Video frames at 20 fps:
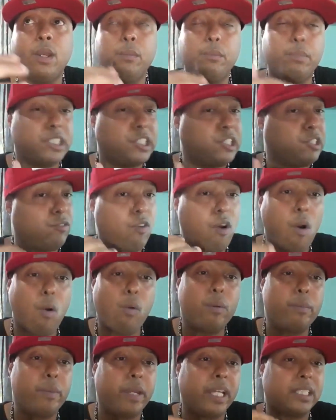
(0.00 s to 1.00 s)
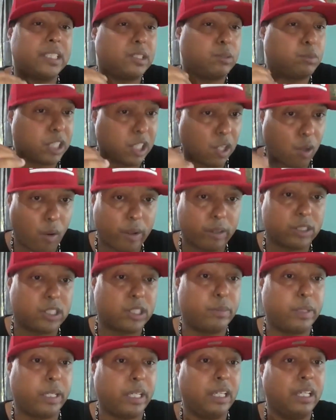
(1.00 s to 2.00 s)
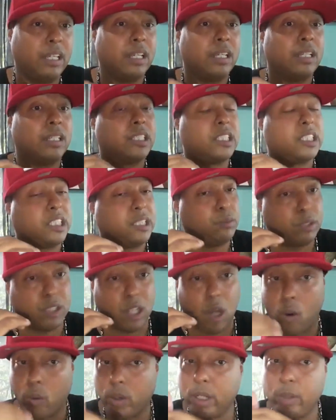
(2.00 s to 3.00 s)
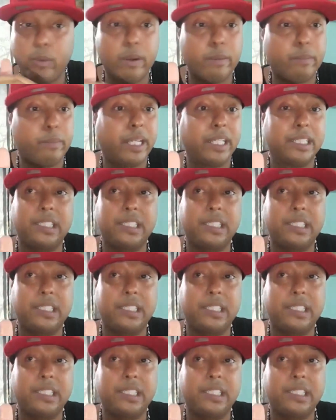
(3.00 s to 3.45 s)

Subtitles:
But she rode with me and she was loyal to me. She was only with me.